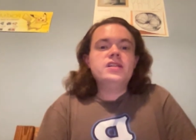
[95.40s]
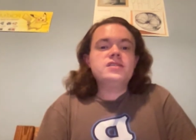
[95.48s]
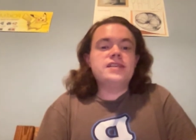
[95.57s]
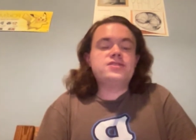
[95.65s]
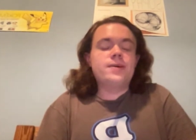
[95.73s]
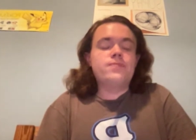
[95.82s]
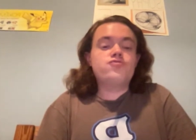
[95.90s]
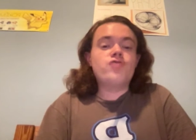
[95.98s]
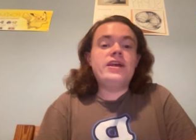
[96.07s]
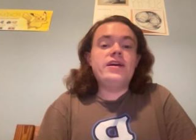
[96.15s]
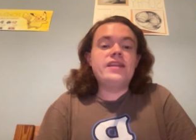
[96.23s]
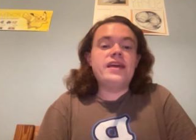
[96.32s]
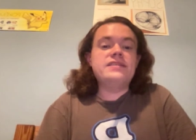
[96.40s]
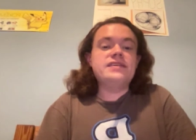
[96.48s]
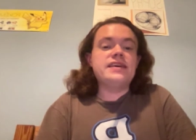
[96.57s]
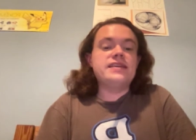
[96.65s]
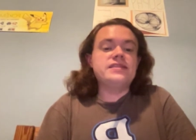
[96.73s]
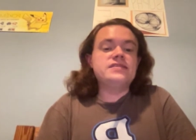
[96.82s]
Let's jump right on into
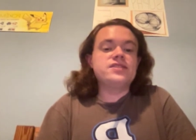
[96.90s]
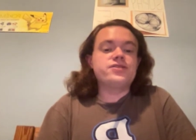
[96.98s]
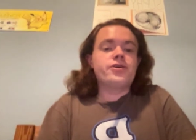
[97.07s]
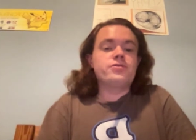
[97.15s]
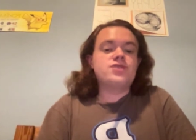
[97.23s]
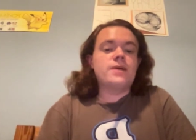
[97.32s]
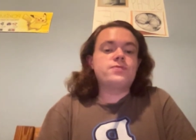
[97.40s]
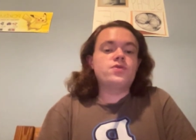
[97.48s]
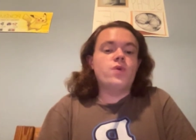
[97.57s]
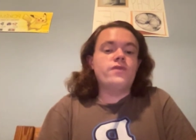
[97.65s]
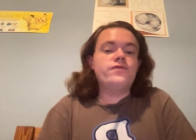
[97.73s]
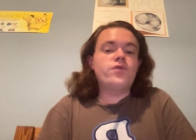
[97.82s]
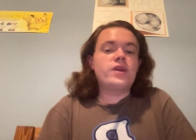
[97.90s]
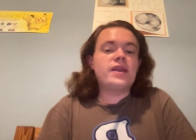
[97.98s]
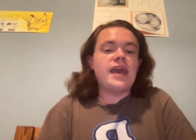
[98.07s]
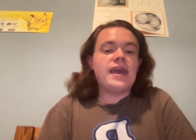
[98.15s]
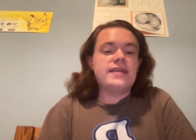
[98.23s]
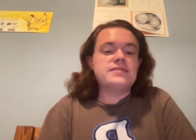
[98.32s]
Eden Zero, Chapter
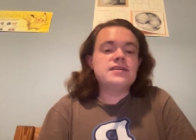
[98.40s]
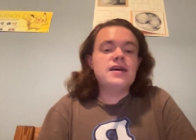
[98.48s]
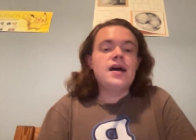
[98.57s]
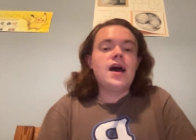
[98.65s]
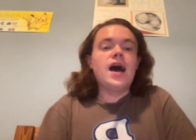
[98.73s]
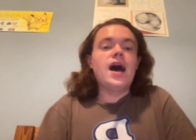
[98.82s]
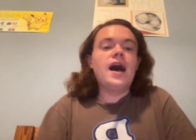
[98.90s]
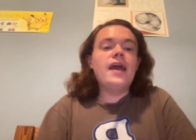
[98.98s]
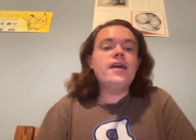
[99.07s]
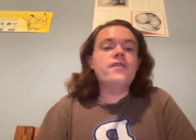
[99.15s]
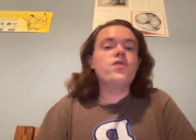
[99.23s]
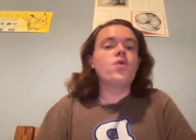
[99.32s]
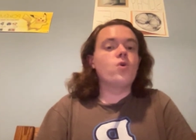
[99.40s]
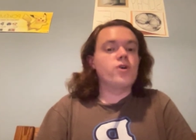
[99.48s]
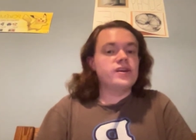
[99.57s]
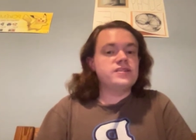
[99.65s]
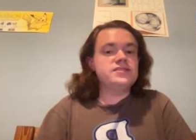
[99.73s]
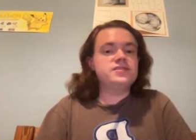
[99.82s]
148, Eye of
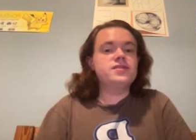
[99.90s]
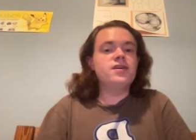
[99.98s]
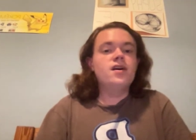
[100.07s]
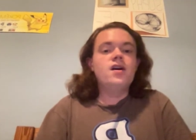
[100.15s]
Horus.